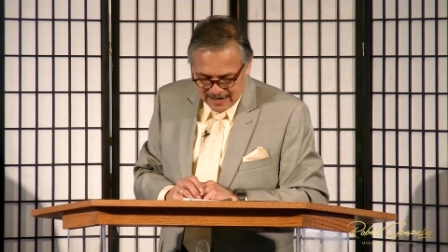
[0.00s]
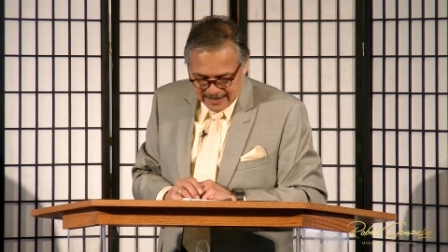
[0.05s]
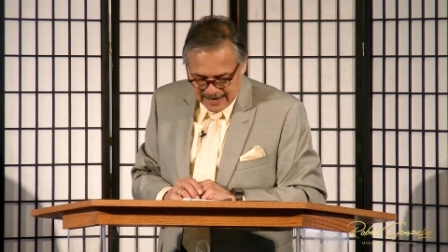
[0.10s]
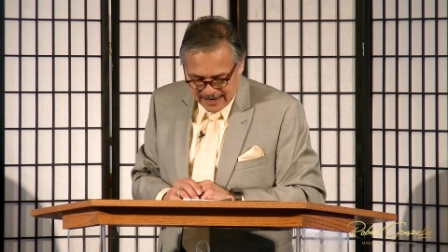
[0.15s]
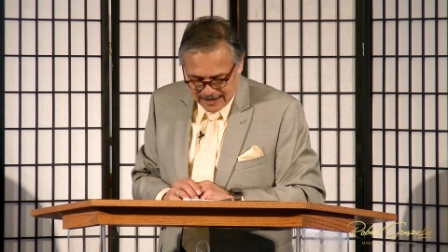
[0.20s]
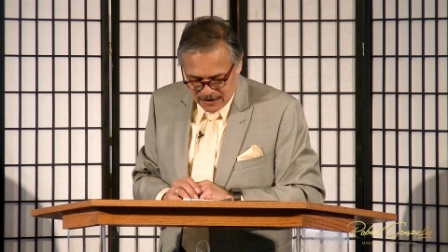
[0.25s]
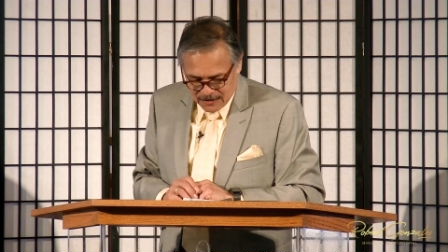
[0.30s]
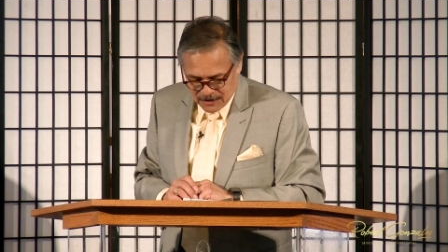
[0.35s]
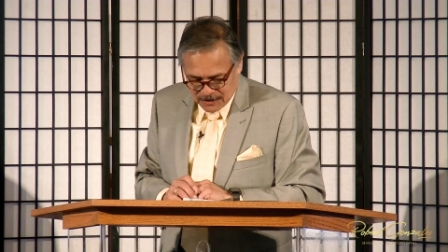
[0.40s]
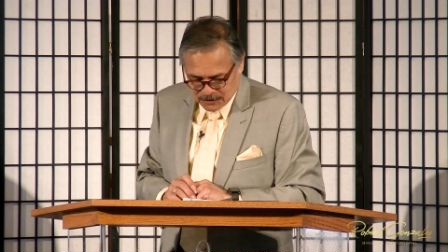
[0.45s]

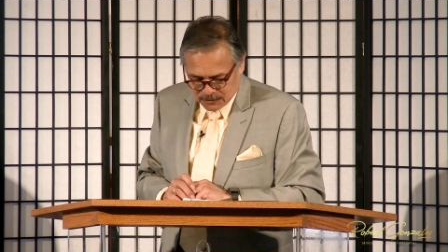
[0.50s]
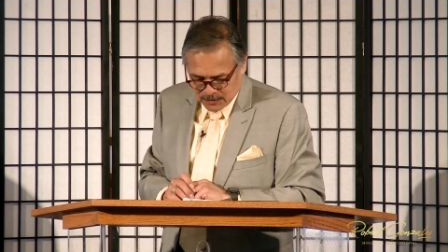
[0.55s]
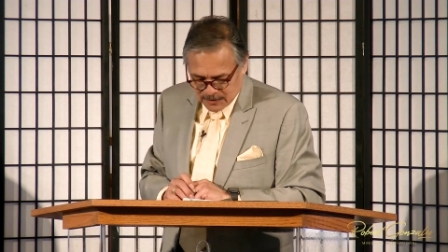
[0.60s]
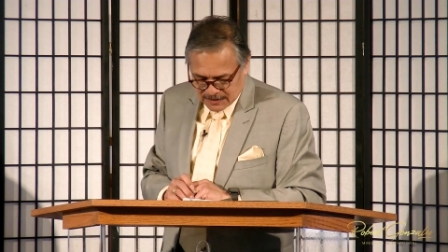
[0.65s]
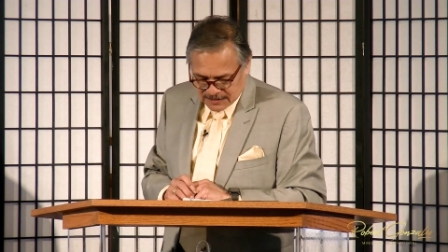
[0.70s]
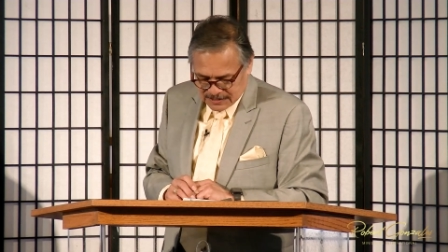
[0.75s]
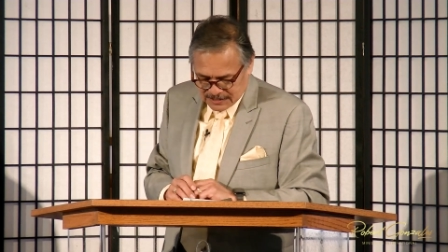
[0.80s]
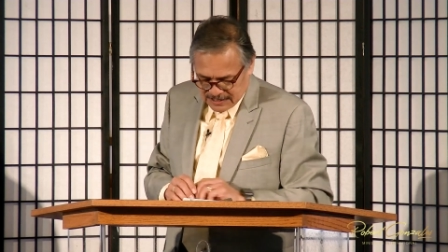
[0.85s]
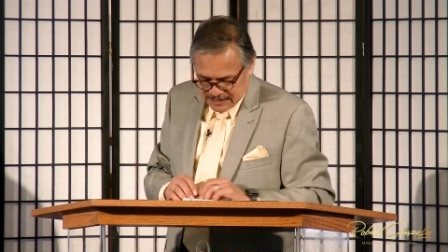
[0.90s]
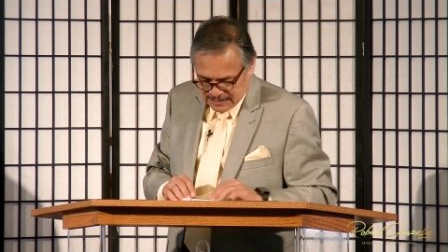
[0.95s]
Now, notice
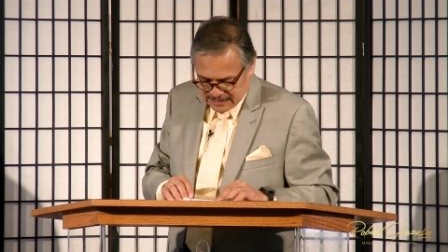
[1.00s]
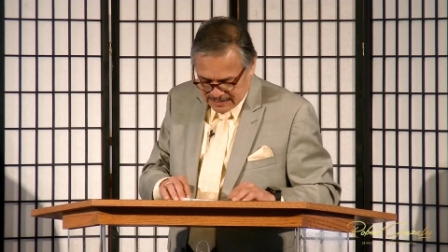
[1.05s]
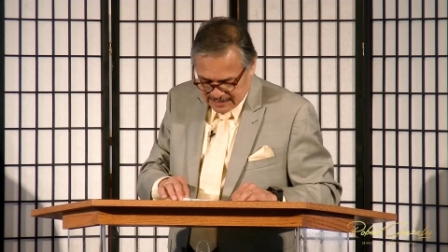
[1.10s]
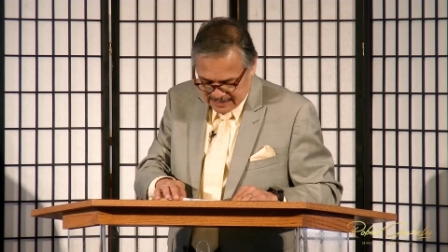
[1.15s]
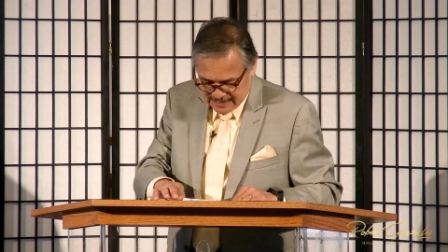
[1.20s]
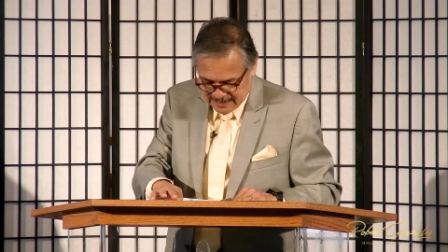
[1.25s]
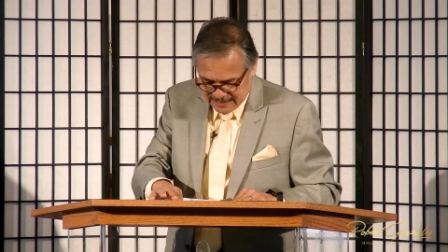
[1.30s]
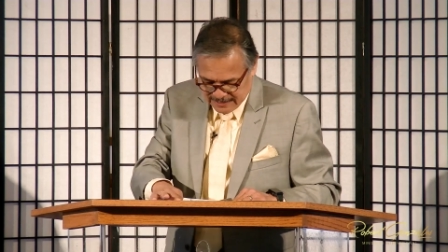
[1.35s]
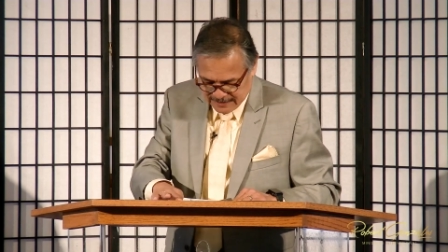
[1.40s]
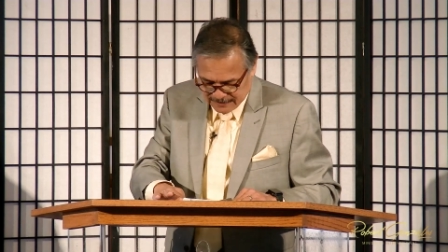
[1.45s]
what Jesus
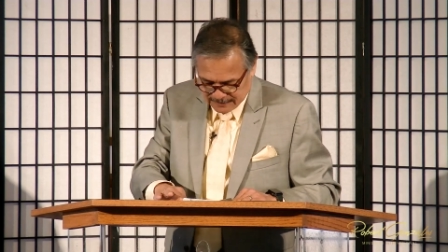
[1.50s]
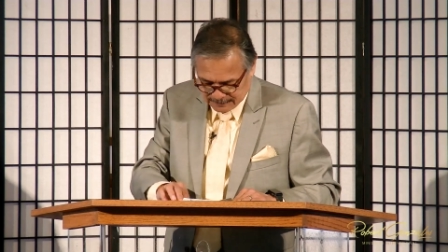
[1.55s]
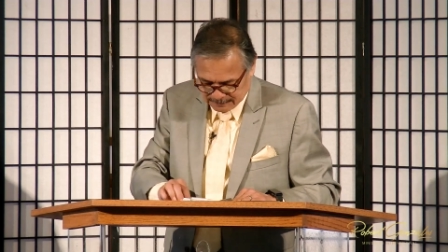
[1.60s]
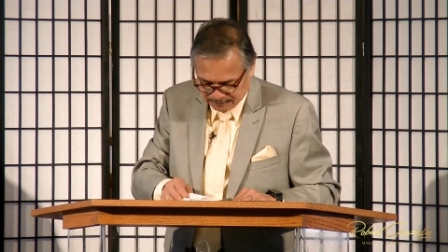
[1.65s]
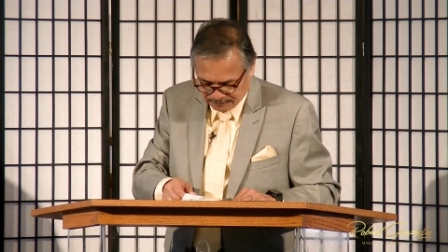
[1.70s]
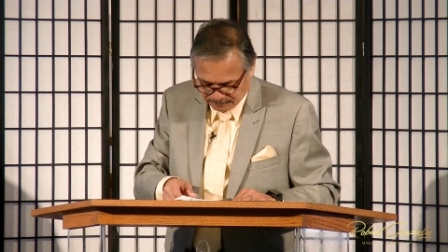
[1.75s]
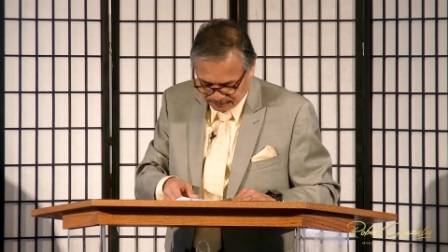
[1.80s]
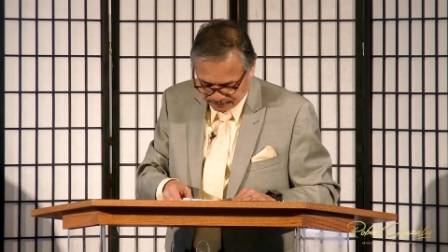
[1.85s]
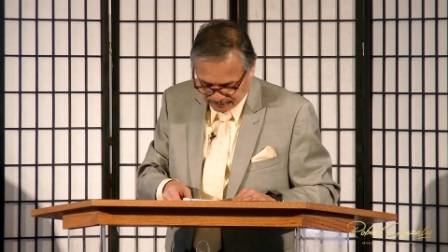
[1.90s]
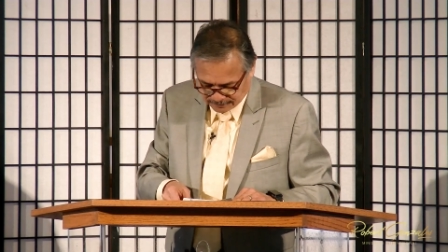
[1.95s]
said here.
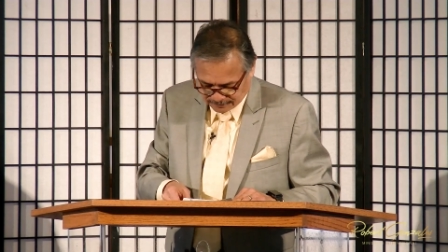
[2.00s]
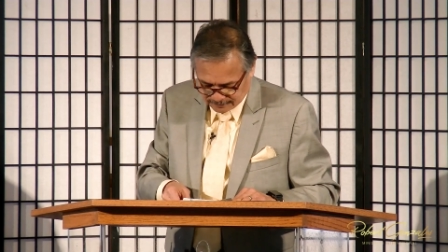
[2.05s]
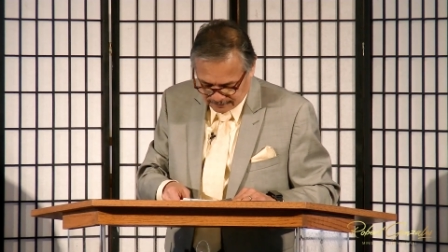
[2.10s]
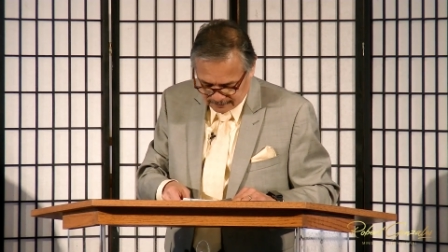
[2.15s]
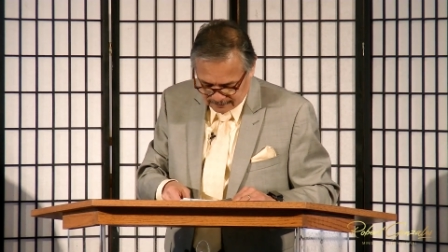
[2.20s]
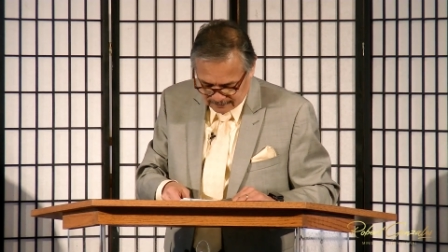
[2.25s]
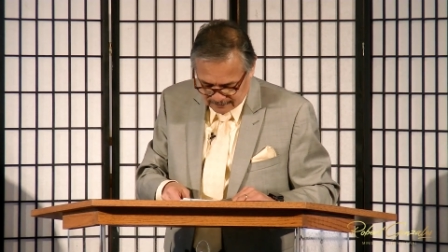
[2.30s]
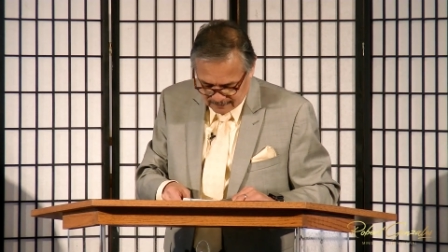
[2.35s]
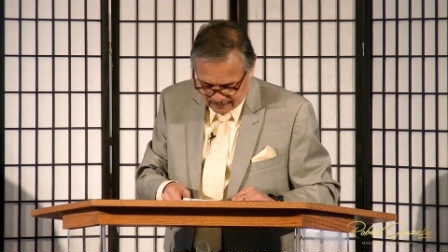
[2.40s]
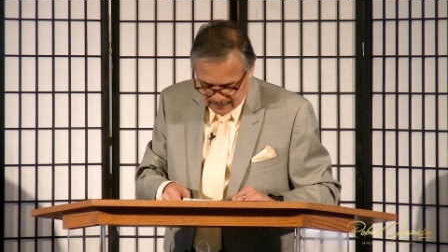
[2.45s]

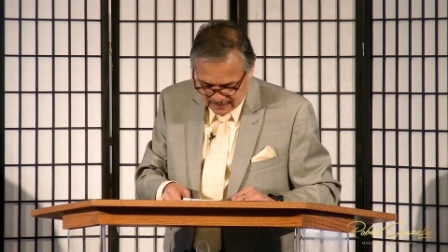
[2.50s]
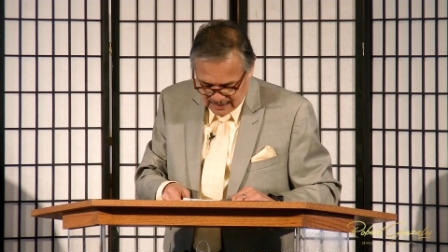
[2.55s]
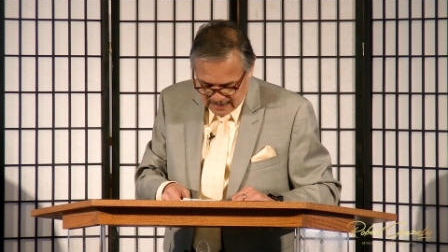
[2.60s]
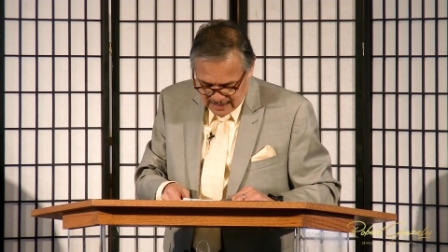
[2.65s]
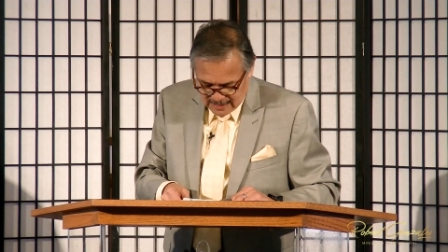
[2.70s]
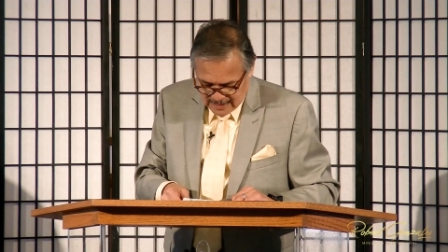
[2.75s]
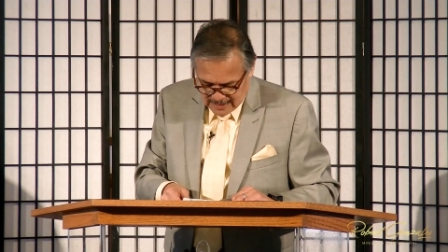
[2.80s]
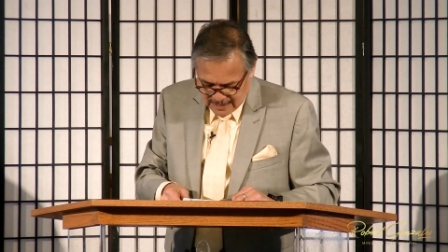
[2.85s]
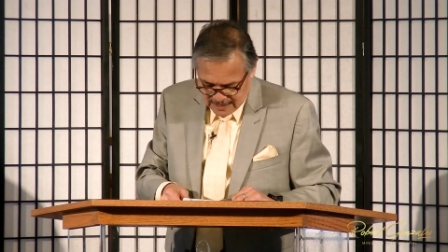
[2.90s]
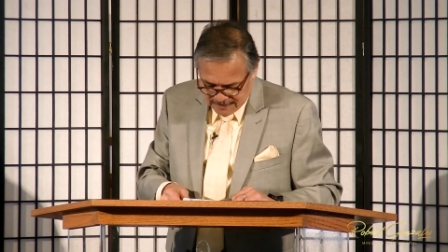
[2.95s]

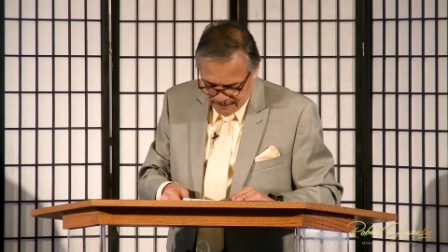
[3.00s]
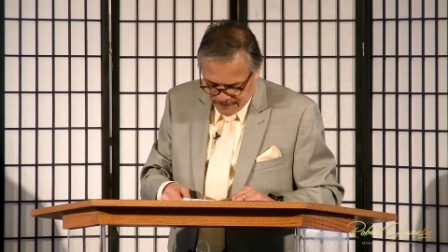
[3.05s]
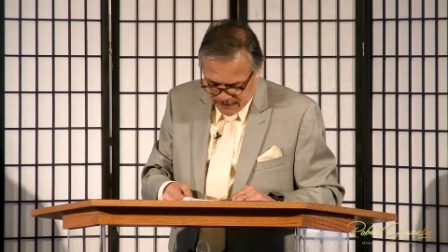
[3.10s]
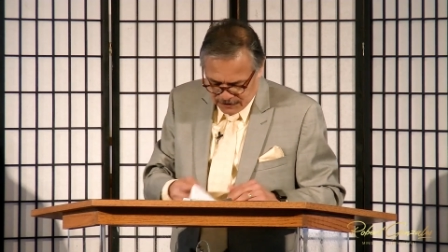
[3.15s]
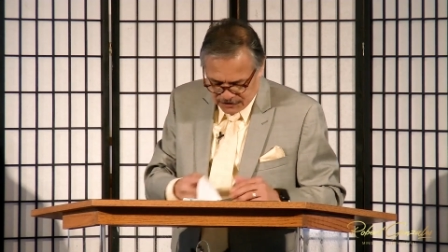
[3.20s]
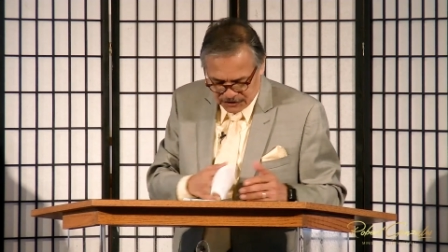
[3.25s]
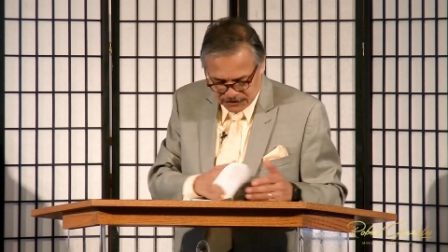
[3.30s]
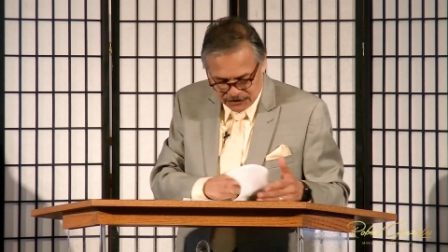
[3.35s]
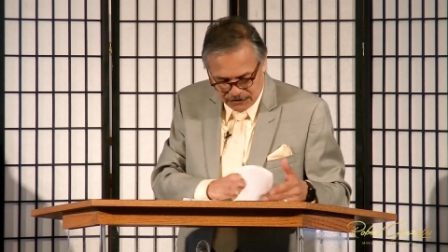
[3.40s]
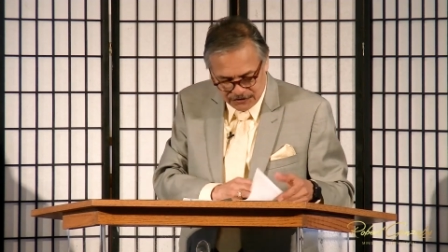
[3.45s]
In
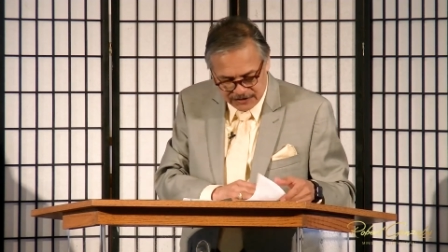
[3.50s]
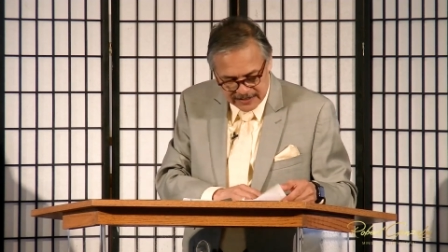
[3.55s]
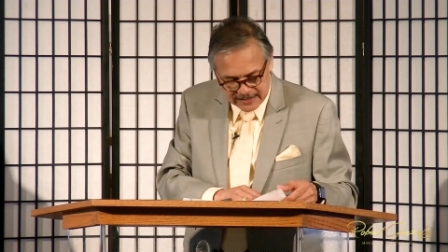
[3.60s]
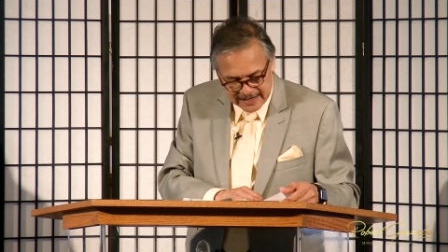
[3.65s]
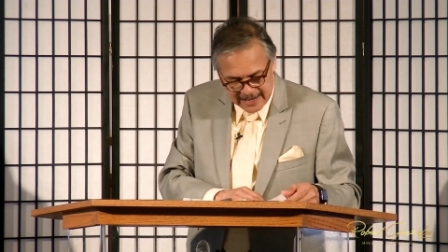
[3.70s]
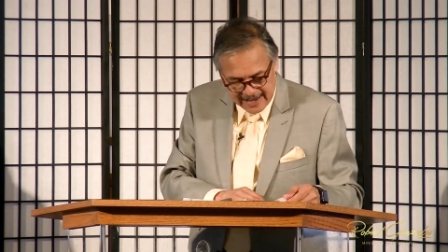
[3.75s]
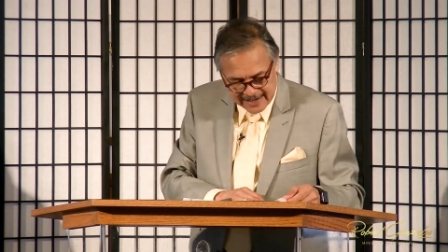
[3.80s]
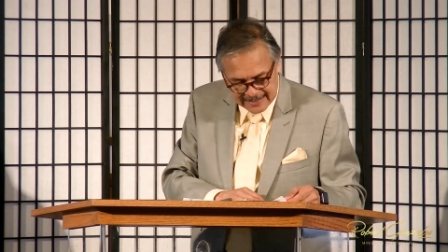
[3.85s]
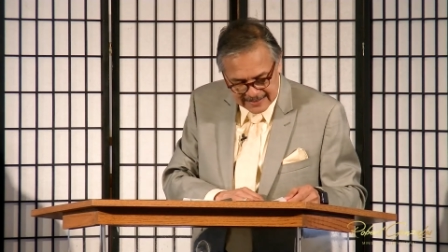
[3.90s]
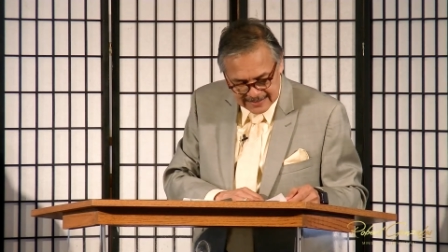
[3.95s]
verse
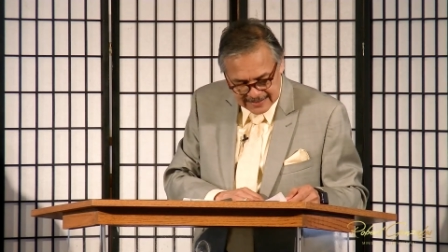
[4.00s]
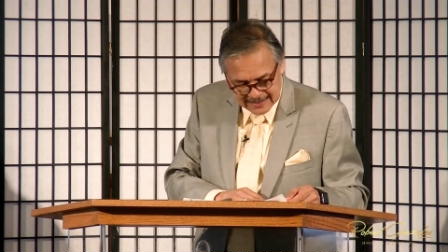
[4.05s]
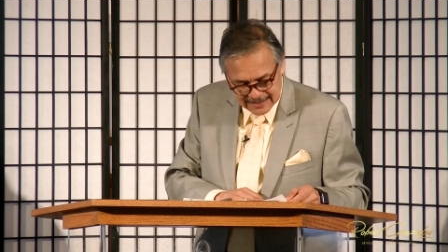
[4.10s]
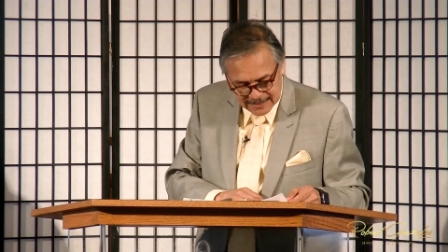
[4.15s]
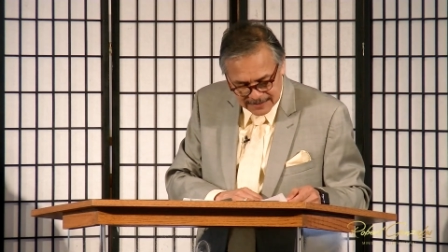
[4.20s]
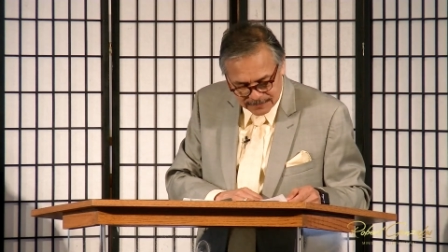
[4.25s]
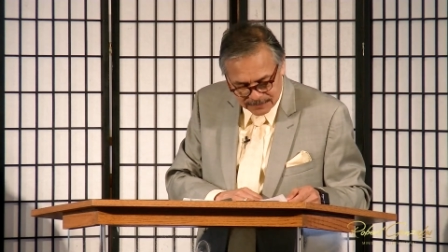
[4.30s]
38,